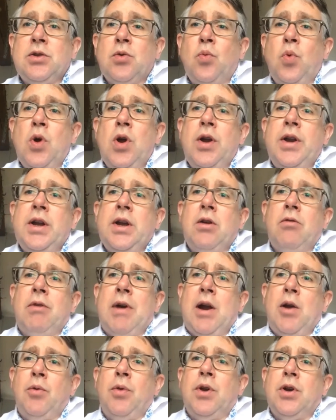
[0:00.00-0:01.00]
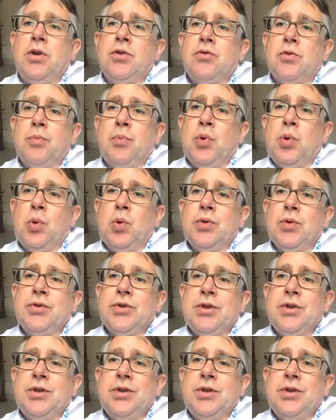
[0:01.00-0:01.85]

the wording around those reports.